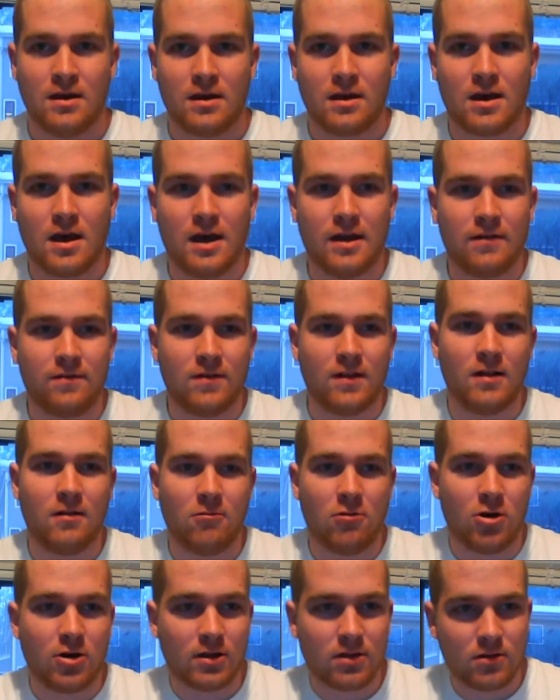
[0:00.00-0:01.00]
kind of little
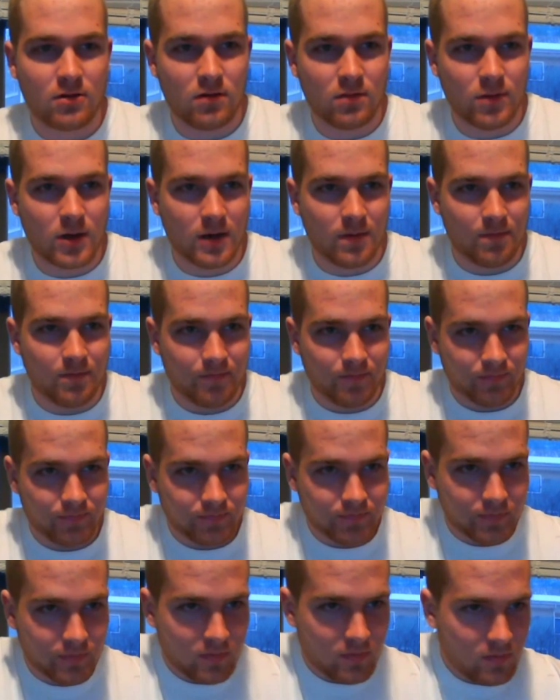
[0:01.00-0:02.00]
walkthrough, but
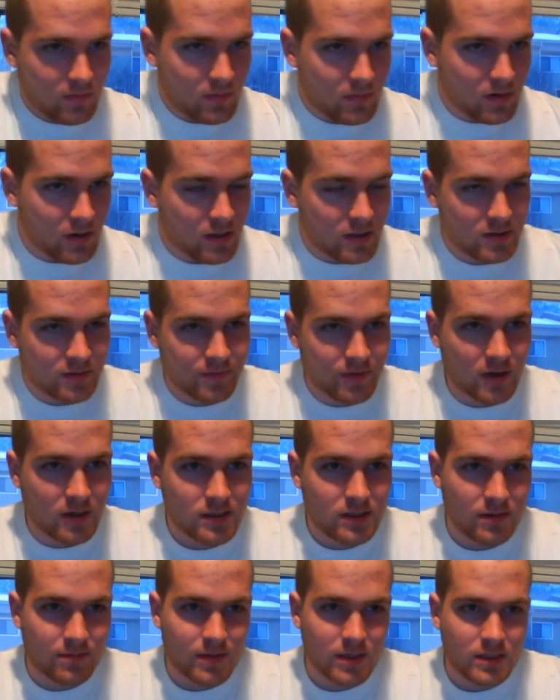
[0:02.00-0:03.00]
as far
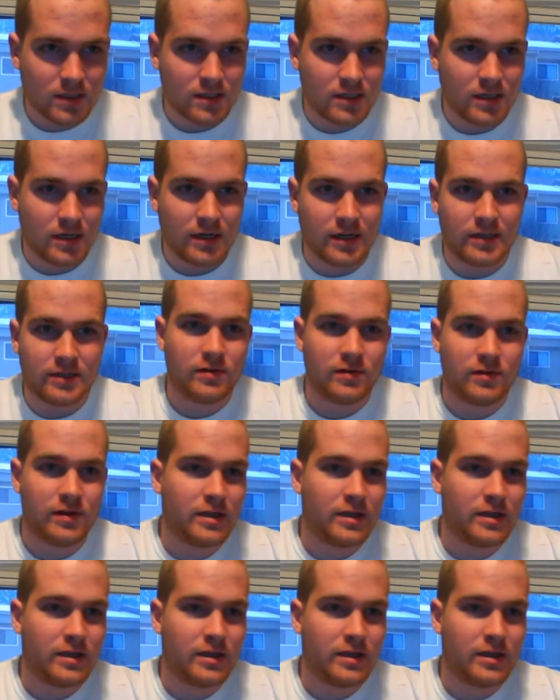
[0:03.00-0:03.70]
as I'm concerned, it's